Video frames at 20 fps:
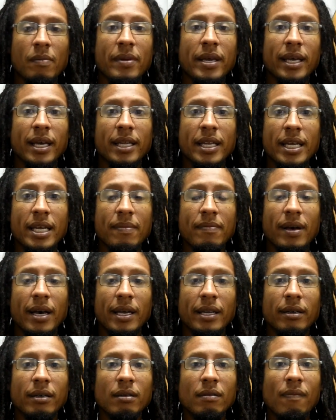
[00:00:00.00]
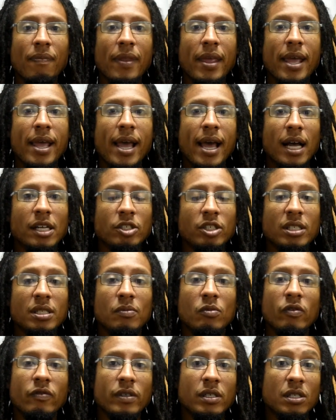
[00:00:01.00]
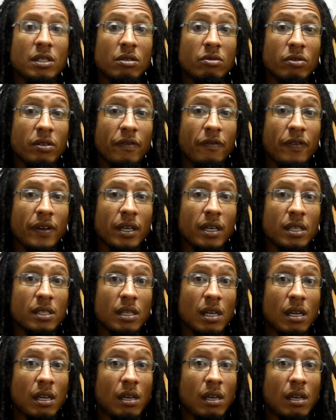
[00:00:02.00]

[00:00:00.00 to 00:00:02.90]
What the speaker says: make an A minor, and just move these three fingers